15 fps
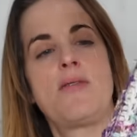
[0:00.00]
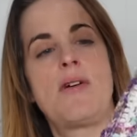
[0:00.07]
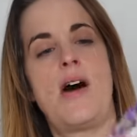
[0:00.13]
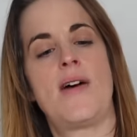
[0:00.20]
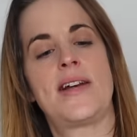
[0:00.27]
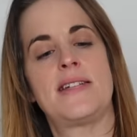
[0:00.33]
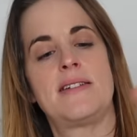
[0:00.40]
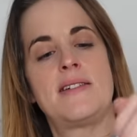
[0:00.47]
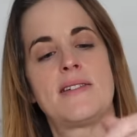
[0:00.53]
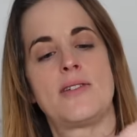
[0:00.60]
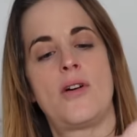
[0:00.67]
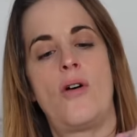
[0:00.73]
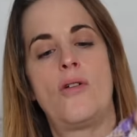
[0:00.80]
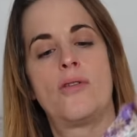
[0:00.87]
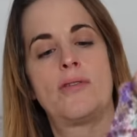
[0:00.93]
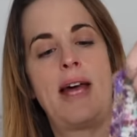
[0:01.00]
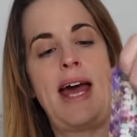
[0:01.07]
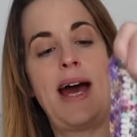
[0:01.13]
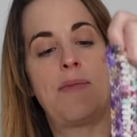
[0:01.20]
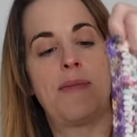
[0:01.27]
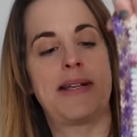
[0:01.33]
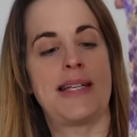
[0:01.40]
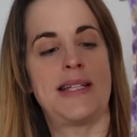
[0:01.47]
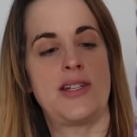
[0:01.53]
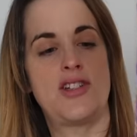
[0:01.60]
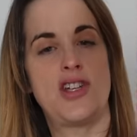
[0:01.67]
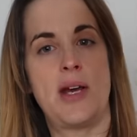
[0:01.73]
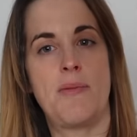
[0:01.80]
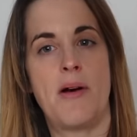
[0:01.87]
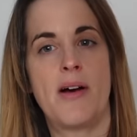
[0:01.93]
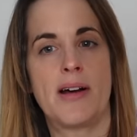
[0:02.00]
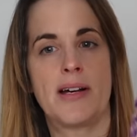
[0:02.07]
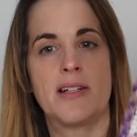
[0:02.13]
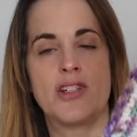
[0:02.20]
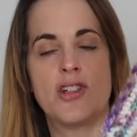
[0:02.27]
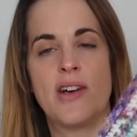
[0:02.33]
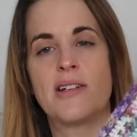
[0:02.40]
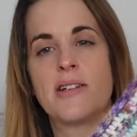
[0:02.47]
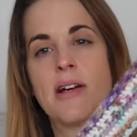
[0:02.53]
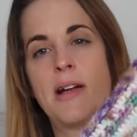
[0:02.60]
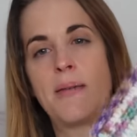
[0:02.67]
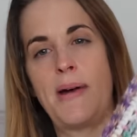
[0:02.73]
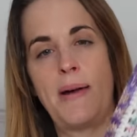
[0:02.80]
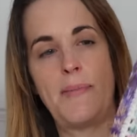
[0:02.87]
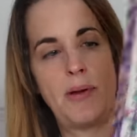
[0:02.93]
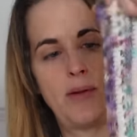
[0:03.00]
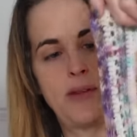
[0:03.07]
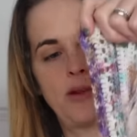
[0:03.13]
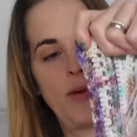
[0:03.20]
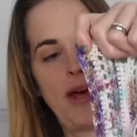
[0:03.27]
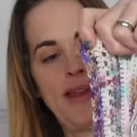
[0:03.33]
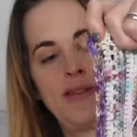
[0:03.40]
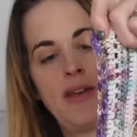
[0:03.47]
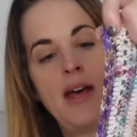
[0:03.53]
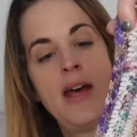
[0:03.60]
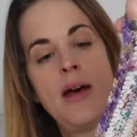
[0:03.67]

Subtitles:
guidance on how many to do, but I'm going to do it until I'm happy with the width.